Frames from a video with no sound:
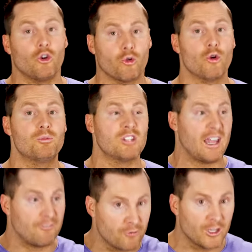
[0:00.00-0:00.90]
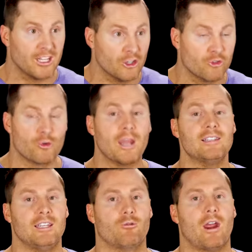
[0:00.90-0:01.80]
groups like freaking
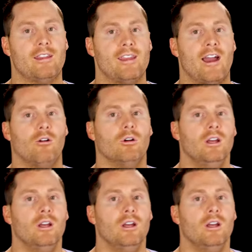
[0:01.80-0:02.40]
crazy right now.